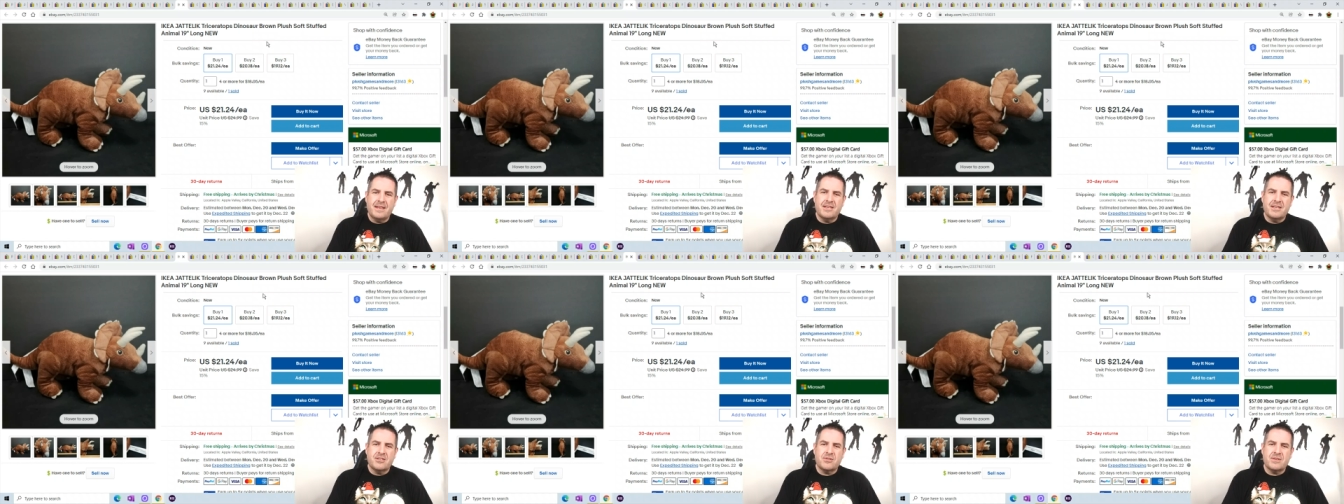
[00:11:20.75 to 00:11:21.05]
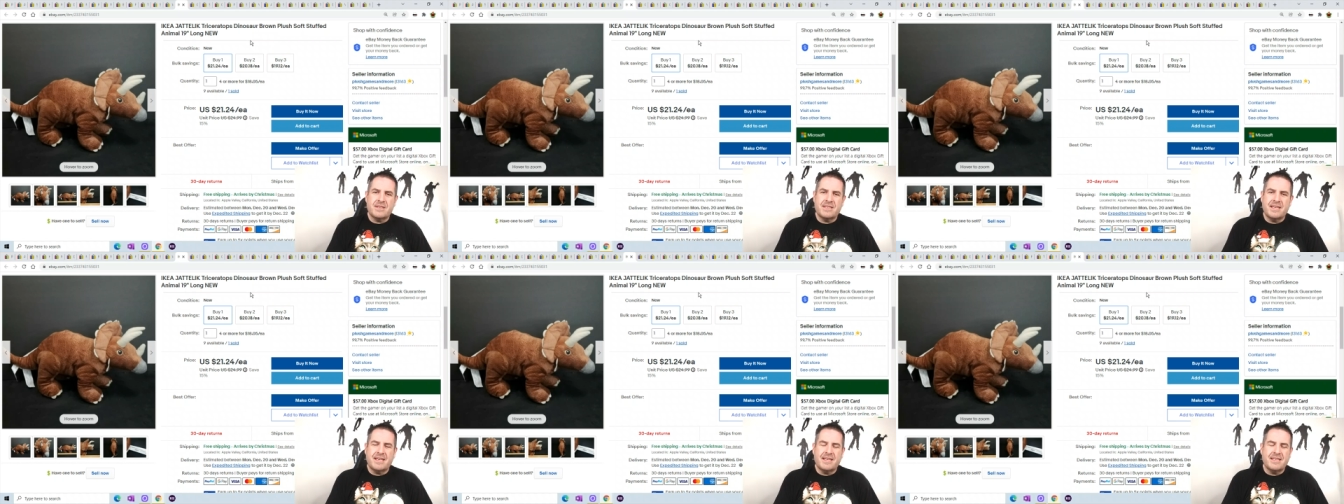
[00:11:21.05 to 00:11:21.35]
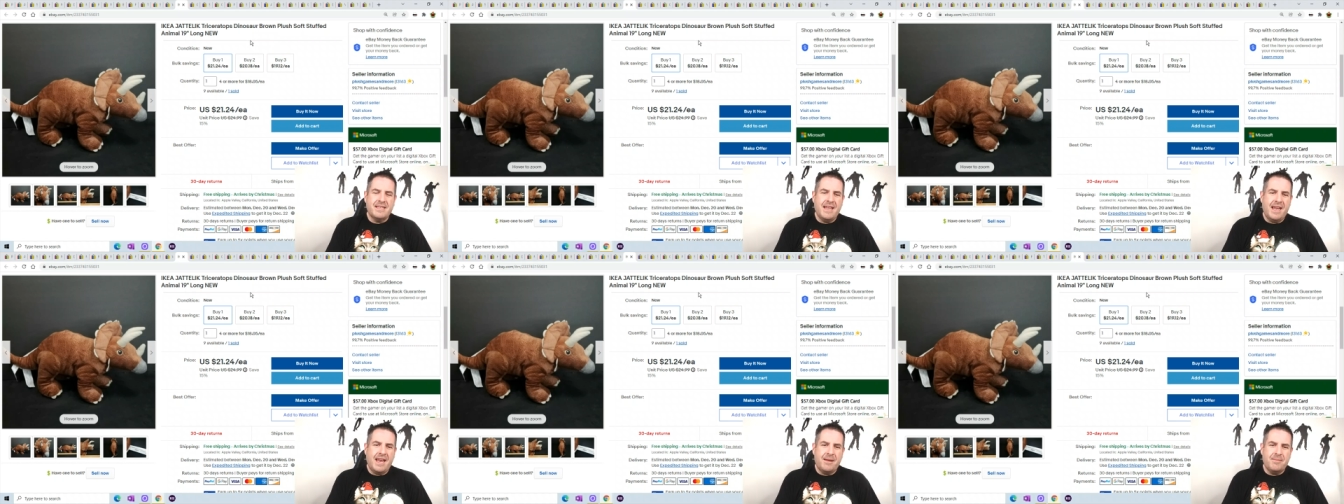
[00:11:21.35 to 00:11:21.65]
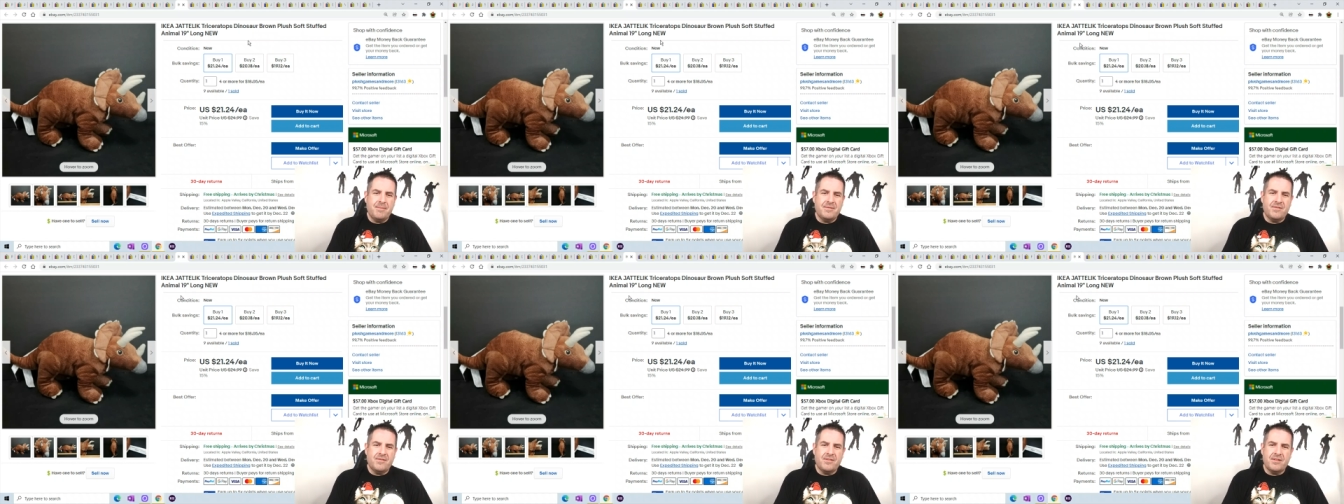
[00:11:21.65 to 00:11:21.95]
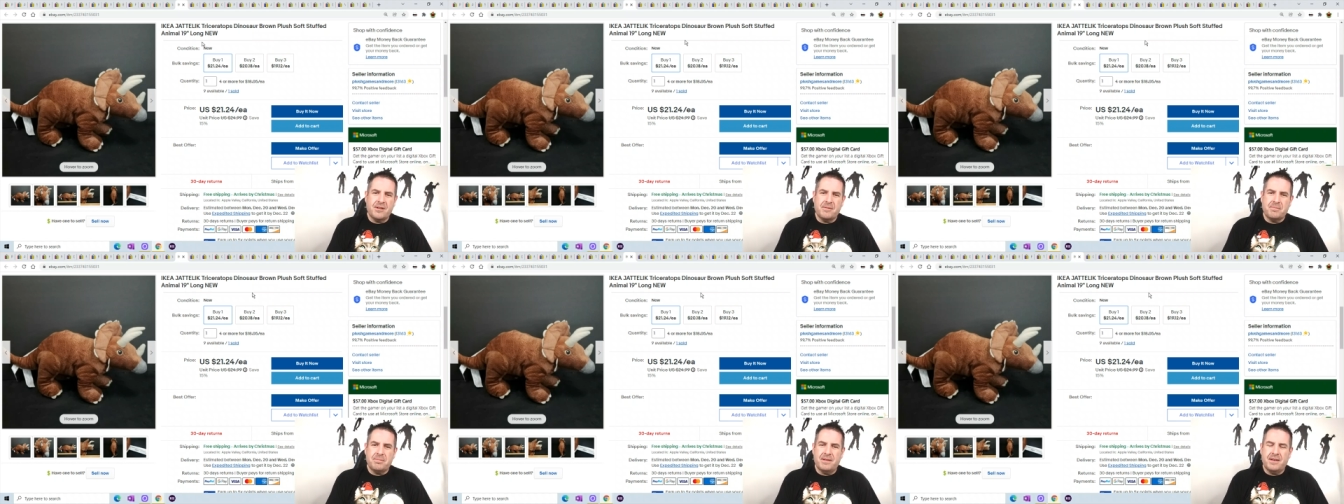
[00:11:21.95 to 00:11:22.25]
interesting names for
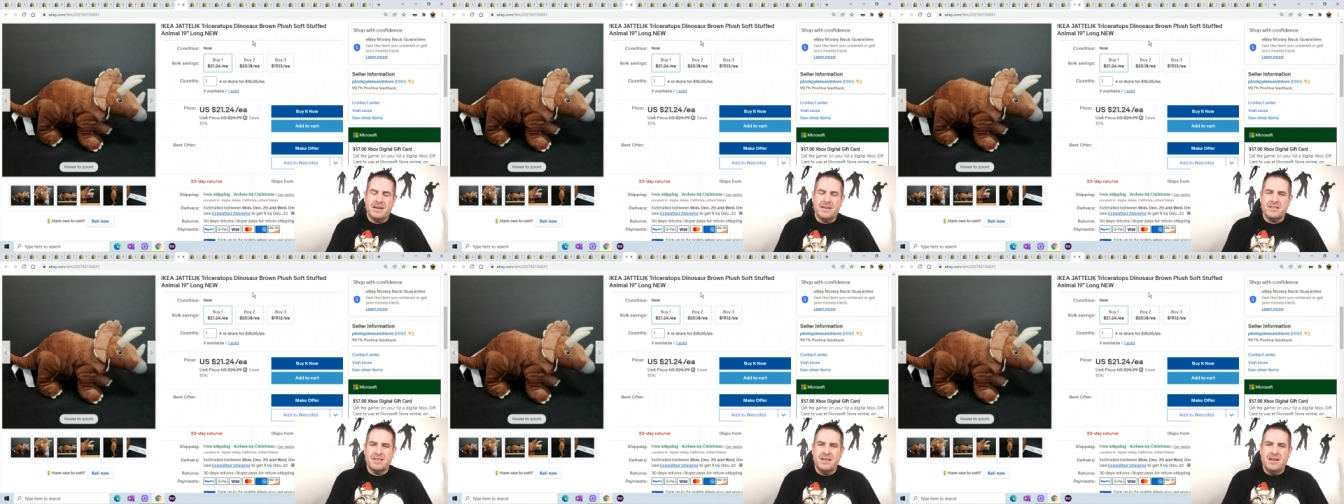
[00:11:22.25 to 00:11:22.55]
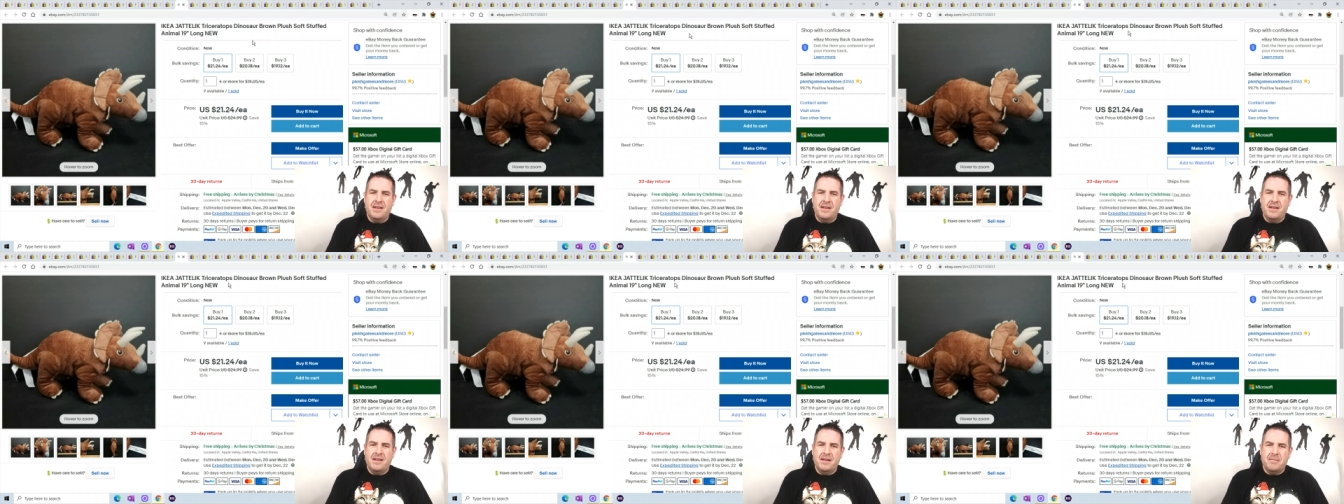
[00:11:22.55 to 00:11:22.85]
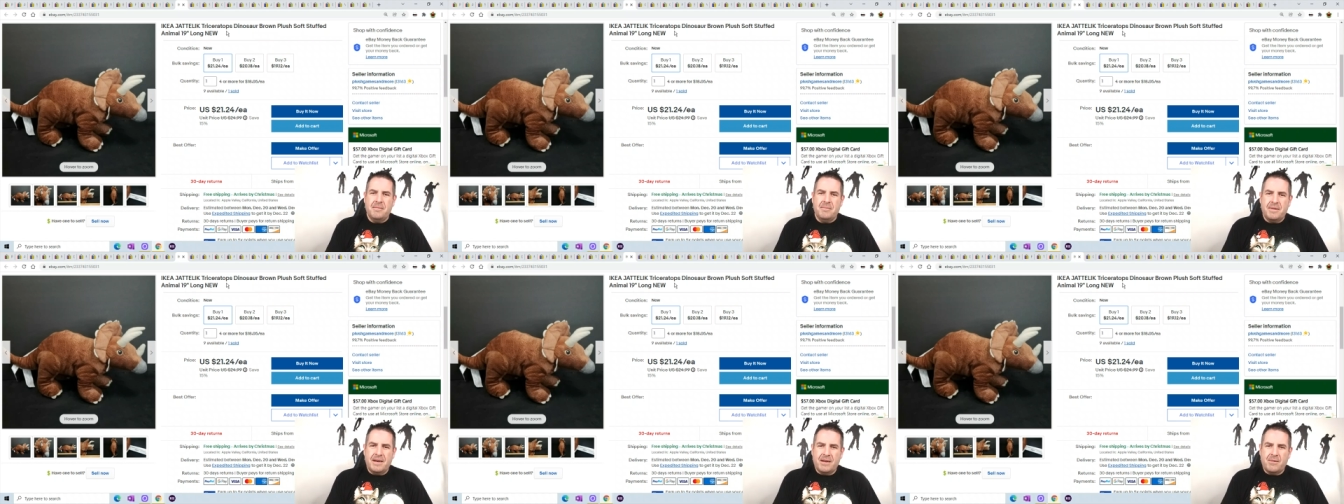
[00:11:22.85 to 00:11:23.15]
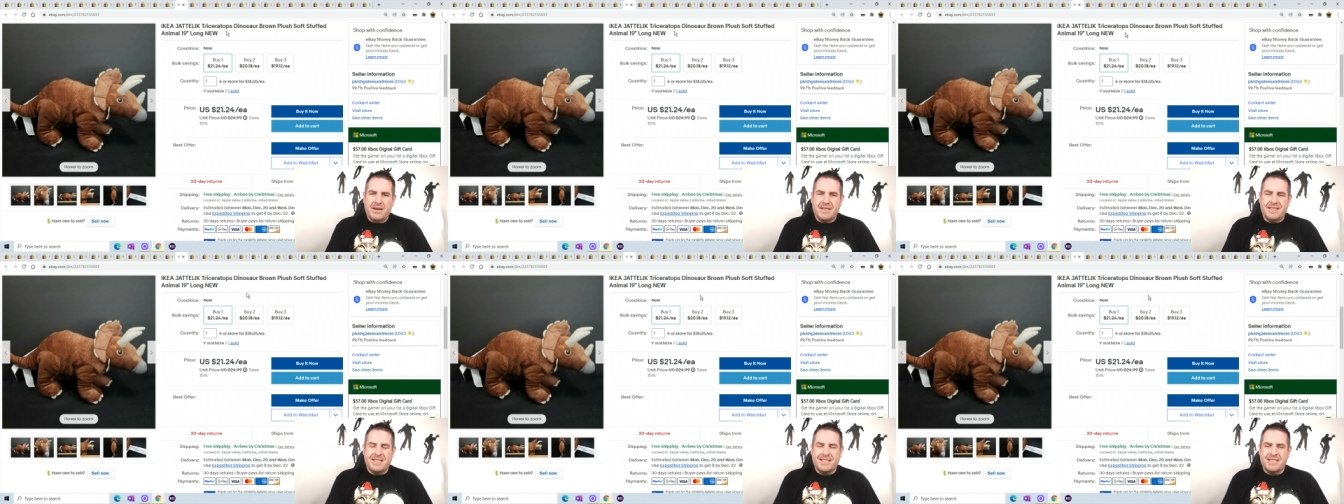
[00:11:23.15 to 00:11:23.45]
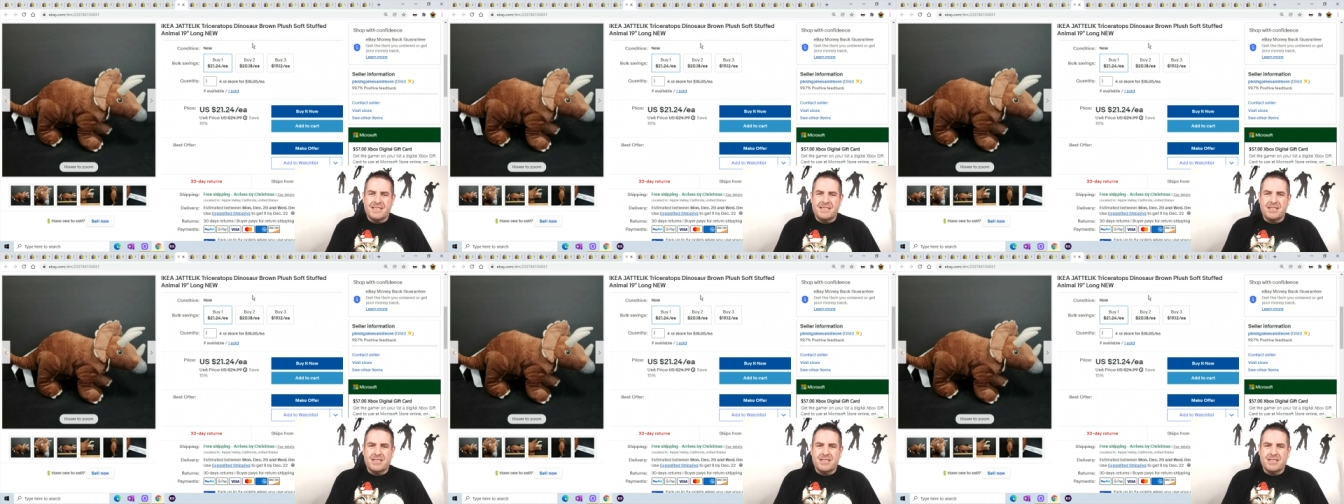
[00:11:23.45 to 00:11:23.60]
their plush. But anyways, this is a